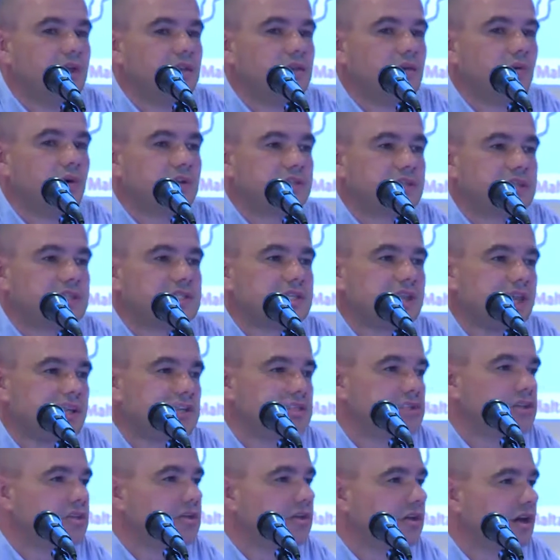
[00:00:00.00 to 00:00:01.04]
There was a
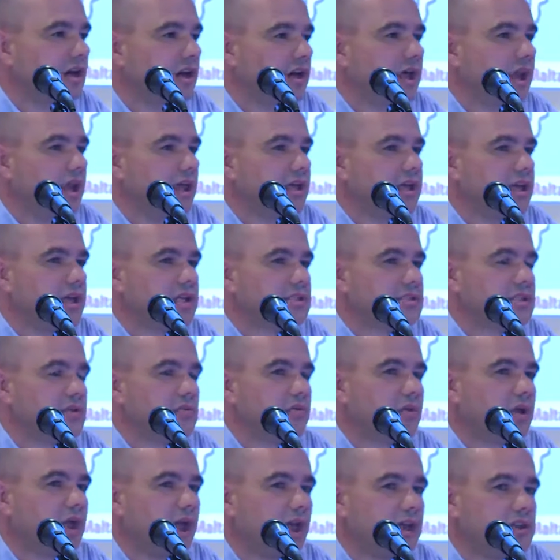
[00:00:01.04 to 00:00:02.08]
session on LIS
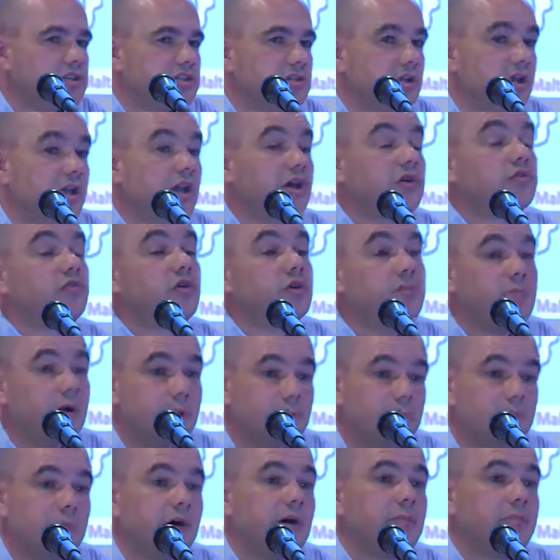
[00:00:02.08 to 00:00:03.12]
education, and I
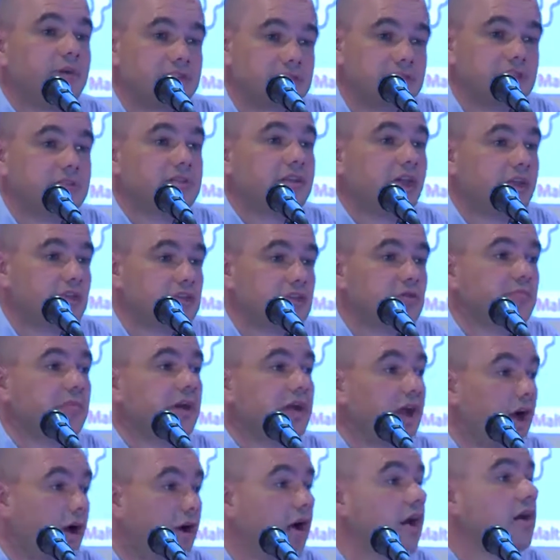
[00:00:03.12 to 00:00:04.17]
remember a presentation
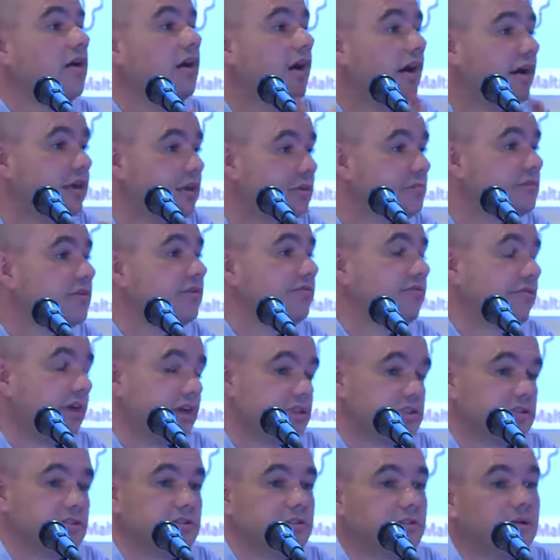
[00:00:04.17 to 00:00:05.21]
by a Hungarian
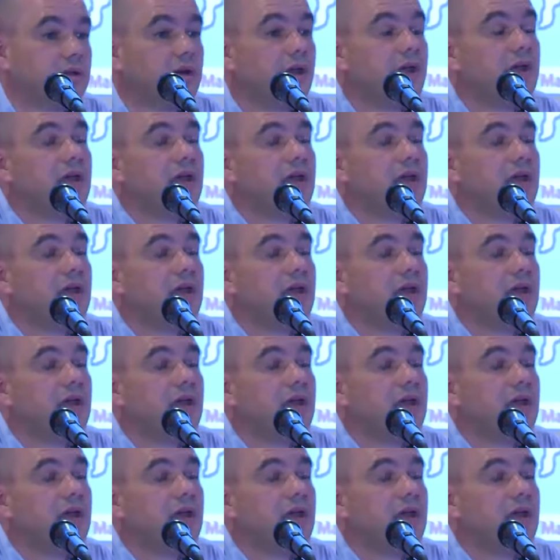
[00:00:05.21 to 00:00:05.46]
professor